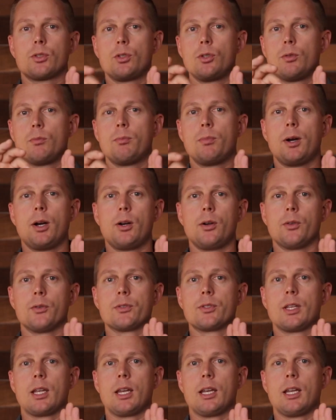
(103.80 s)
two
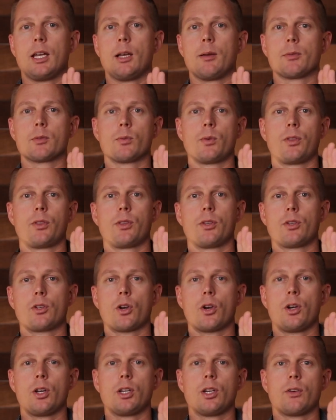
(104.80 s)
bones and helps with
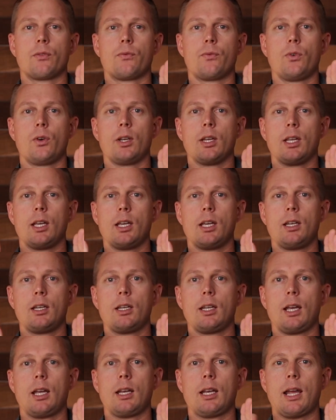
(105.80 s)
turning your foot
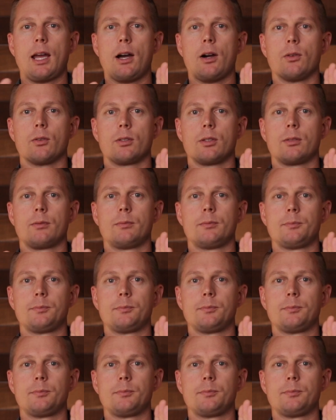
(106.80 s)
in and out.